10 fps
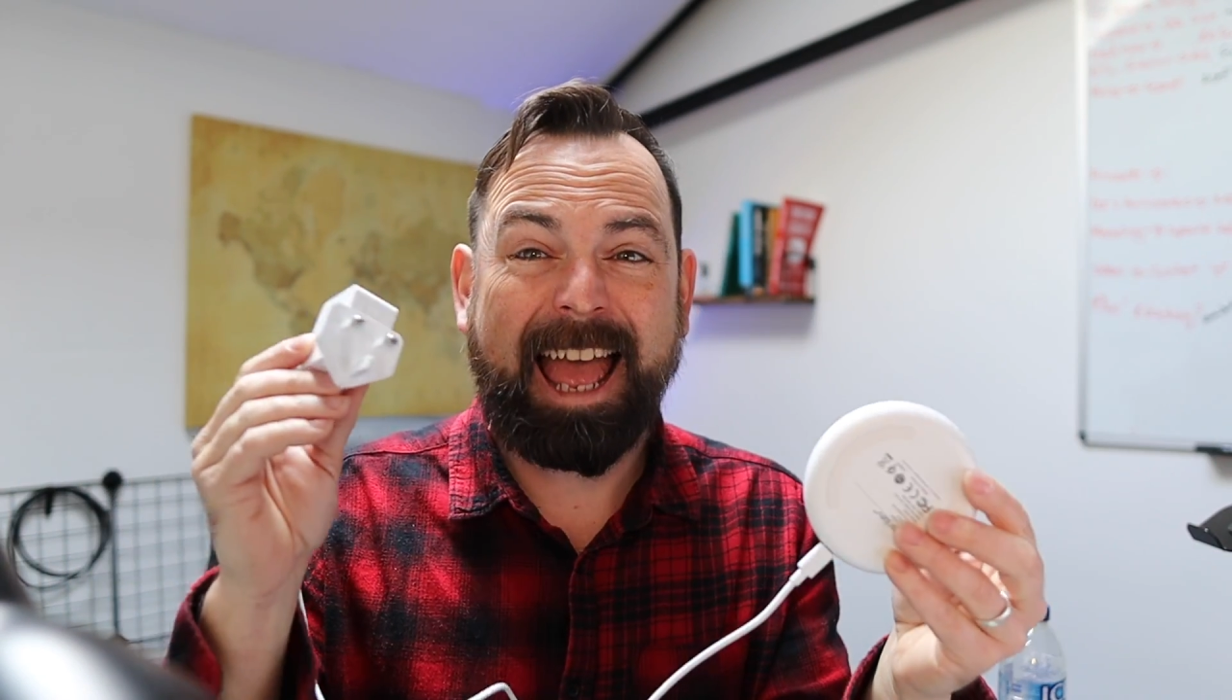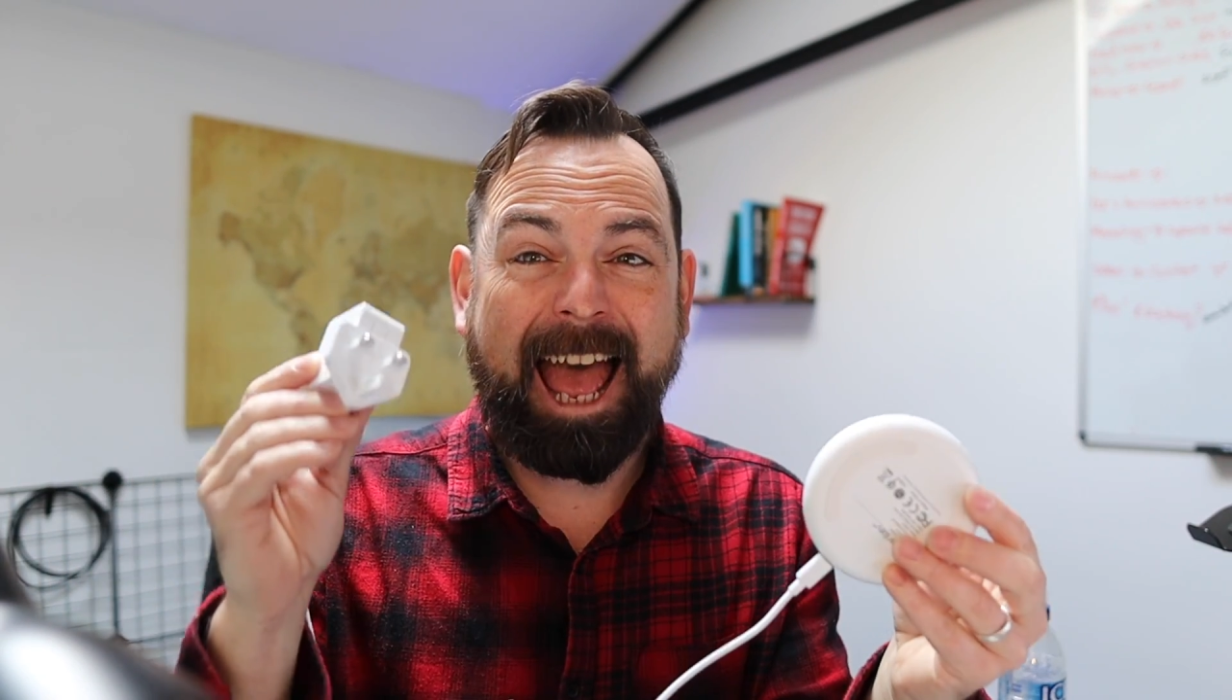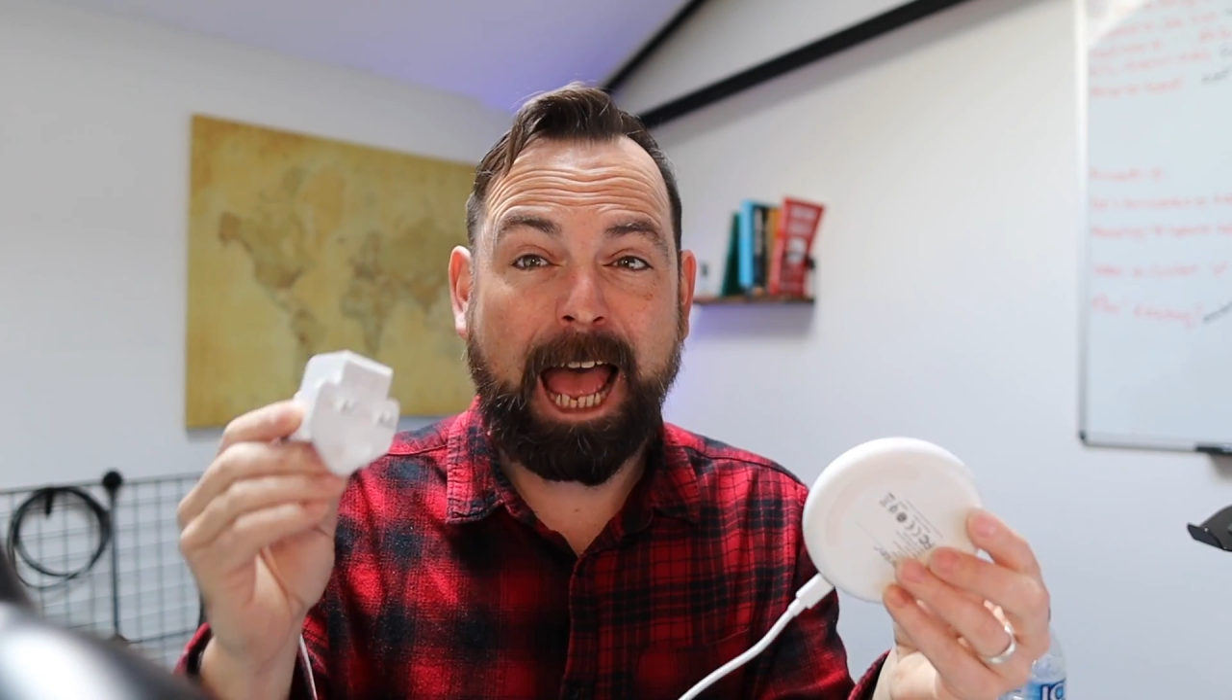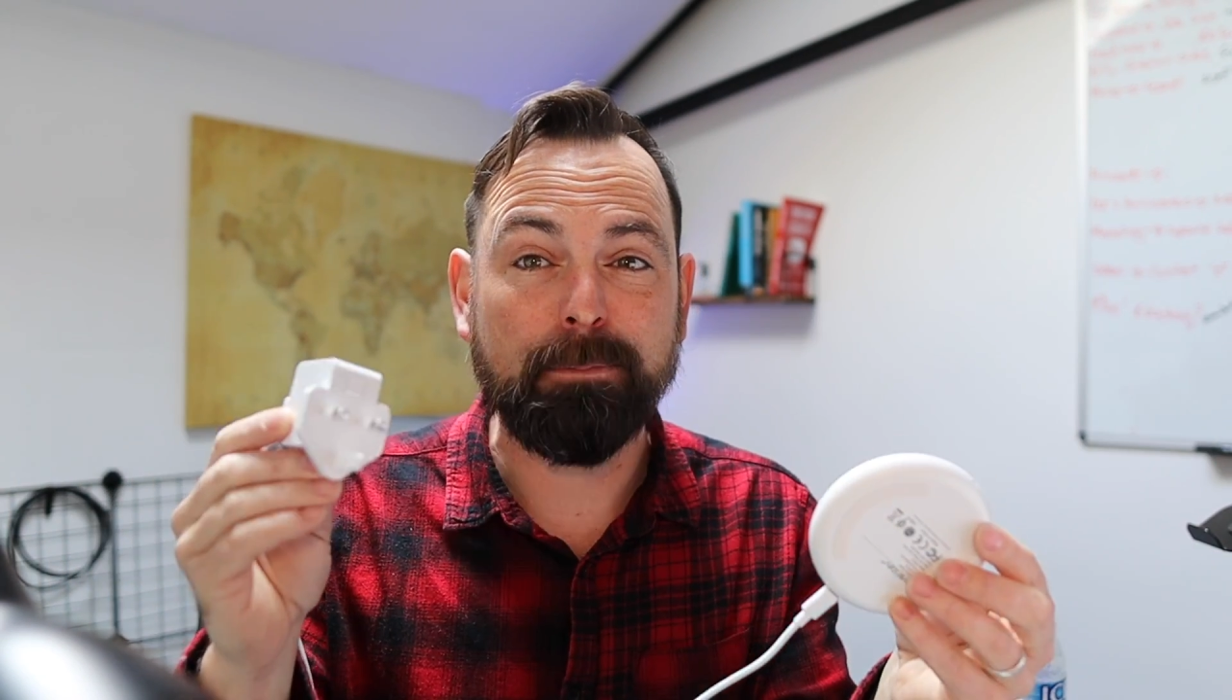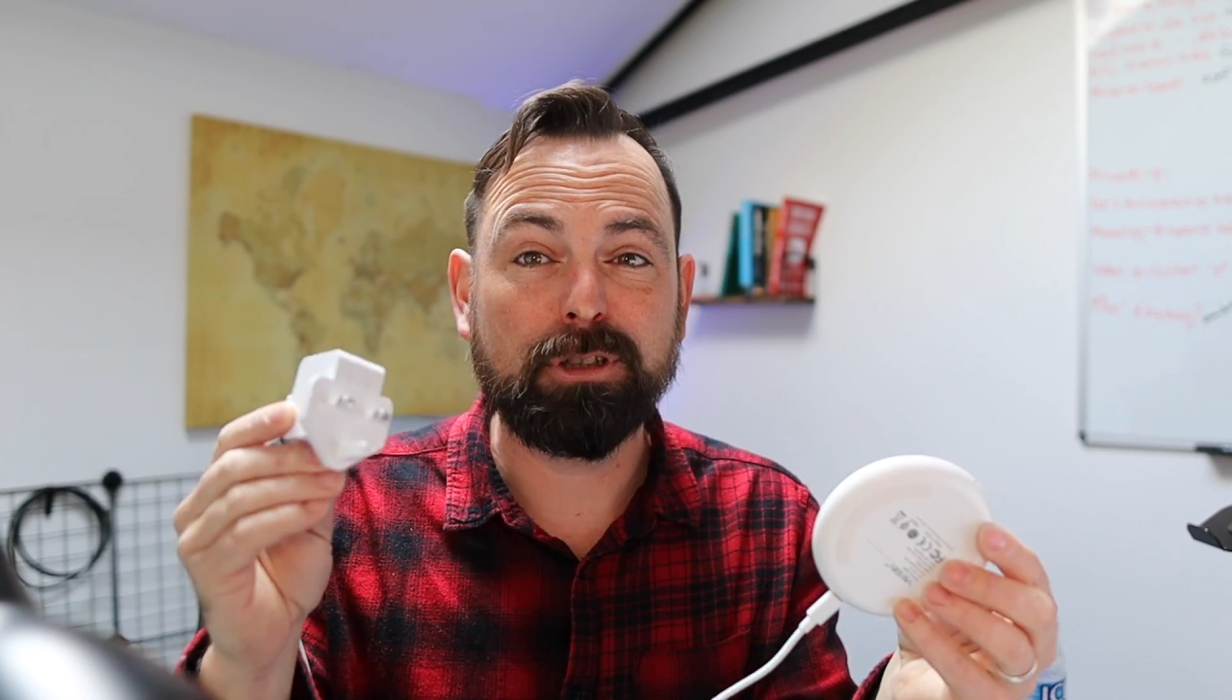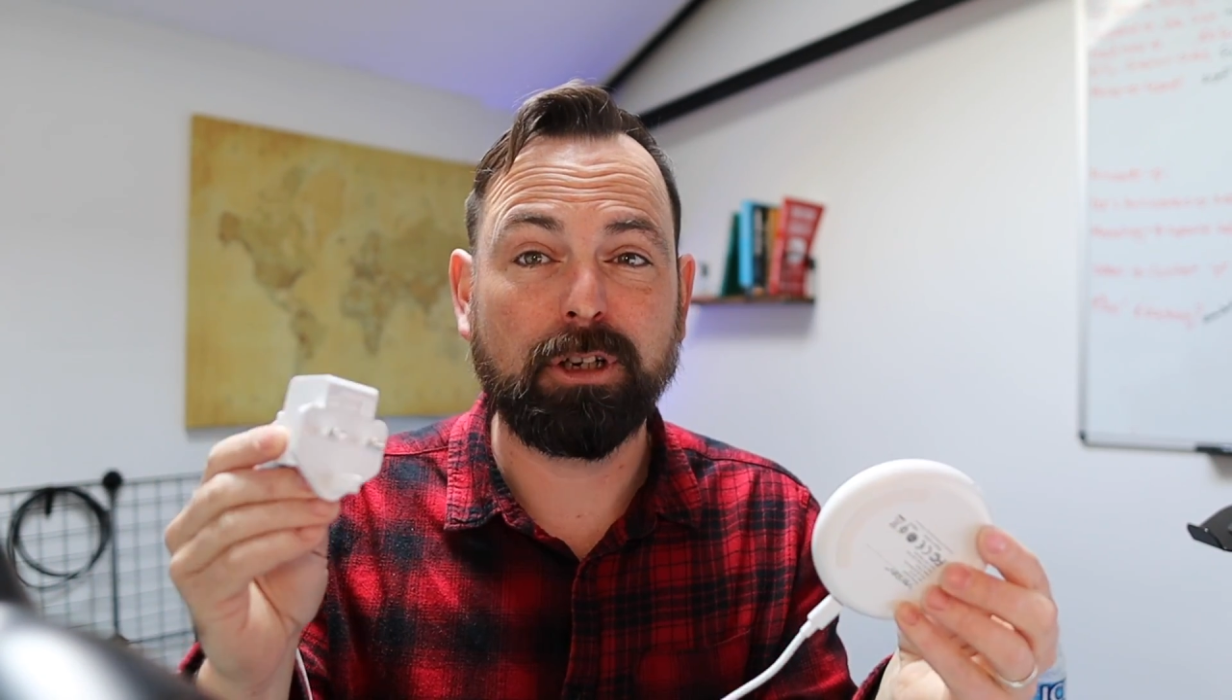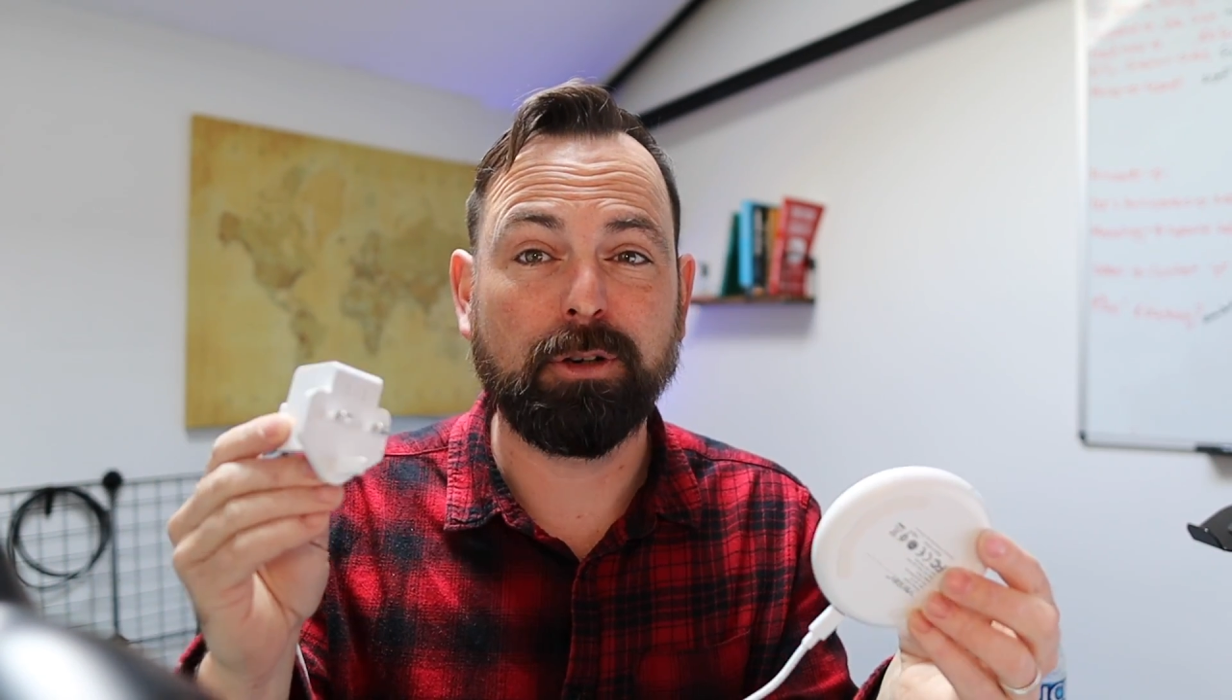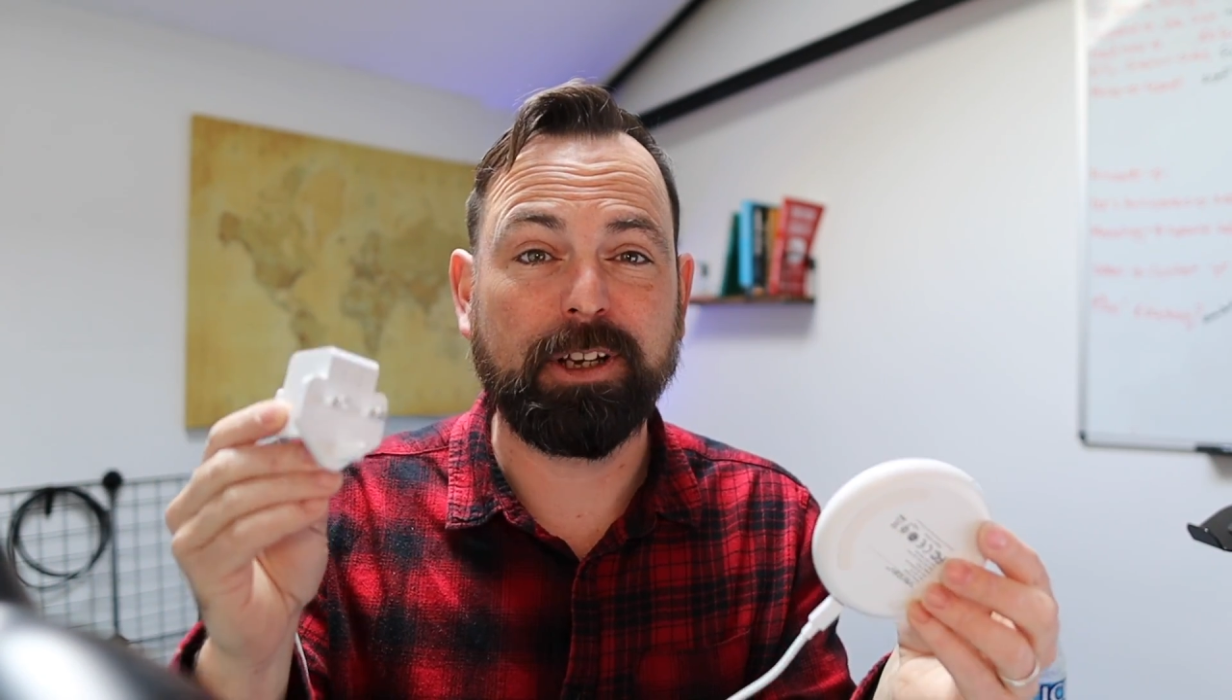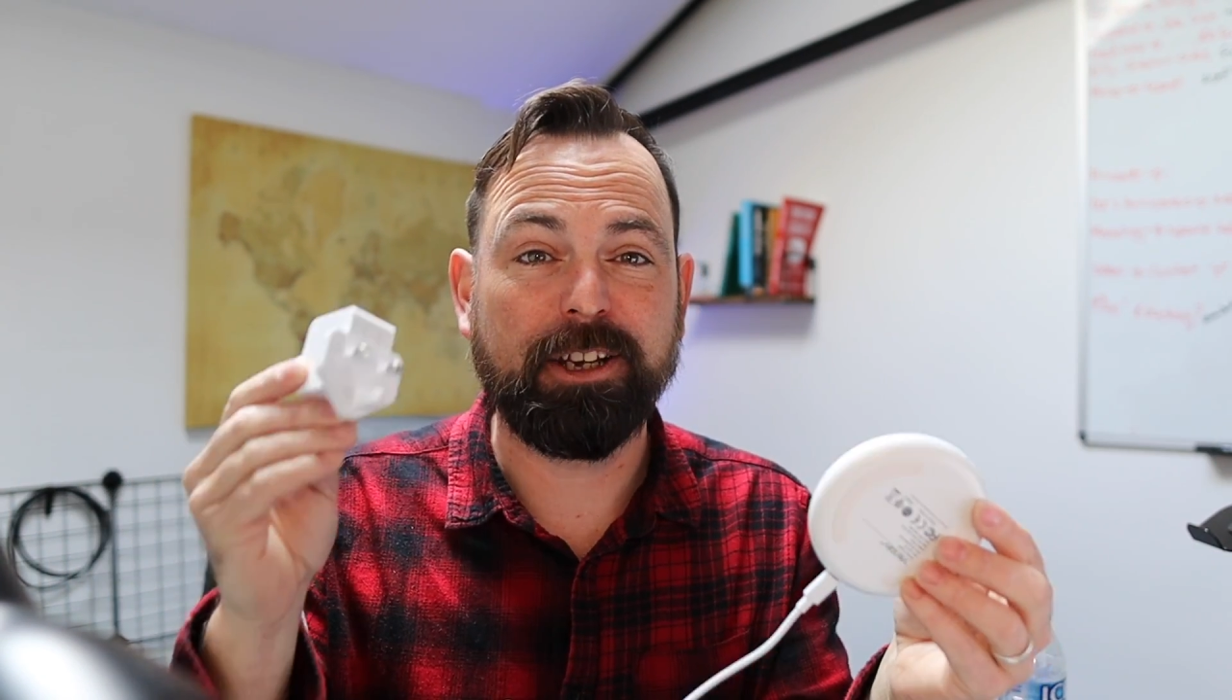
Absolutely